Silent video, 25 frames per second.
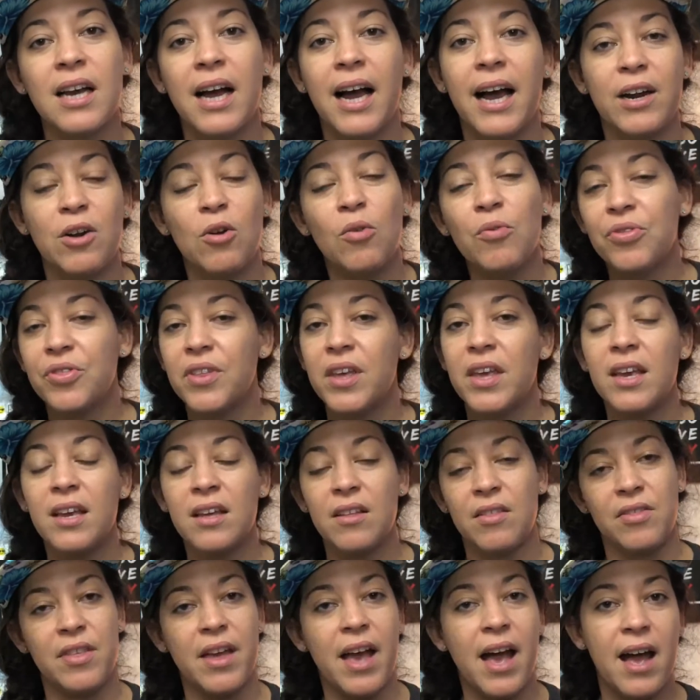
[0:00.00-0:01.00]
I don't think
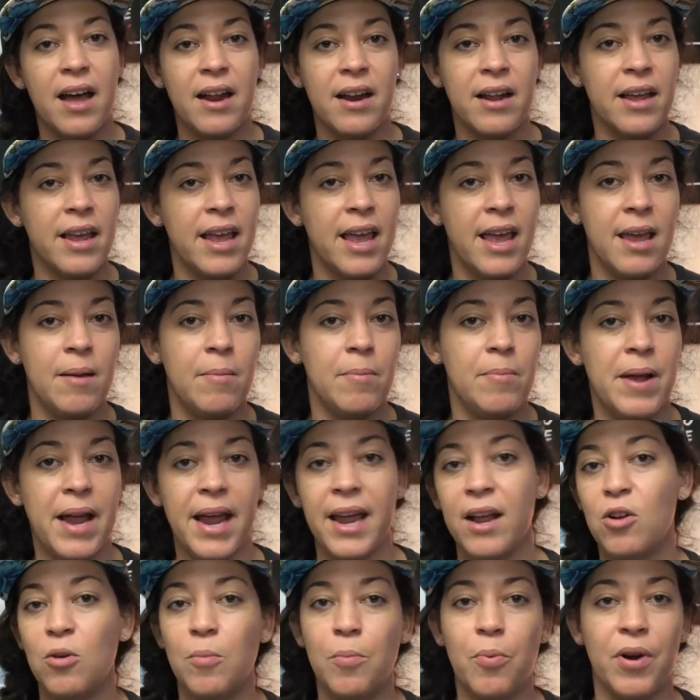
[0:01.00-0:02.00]
that an
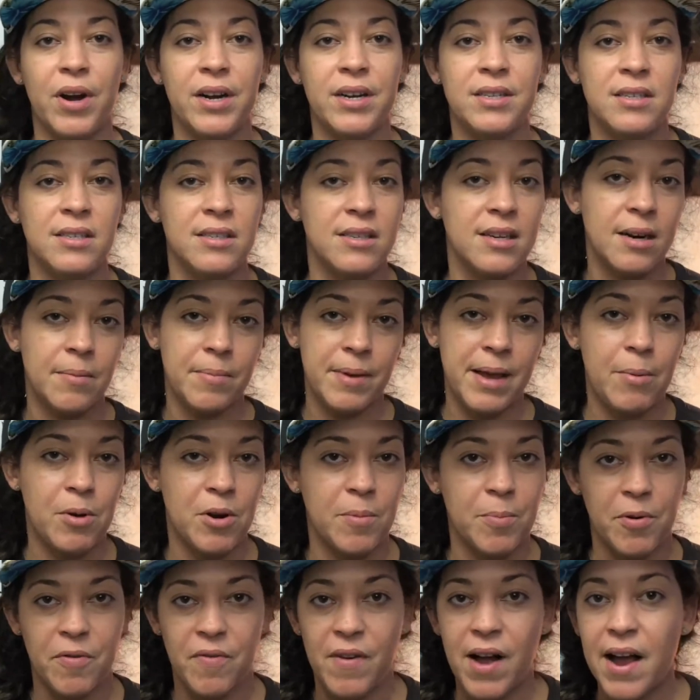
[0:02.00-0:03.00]
ankle brace is going to be able
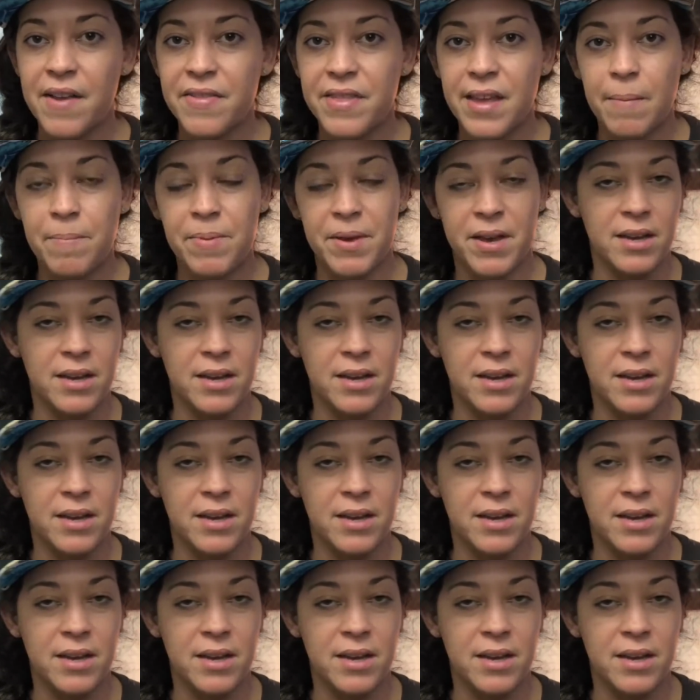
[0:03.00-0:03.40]
to provide that,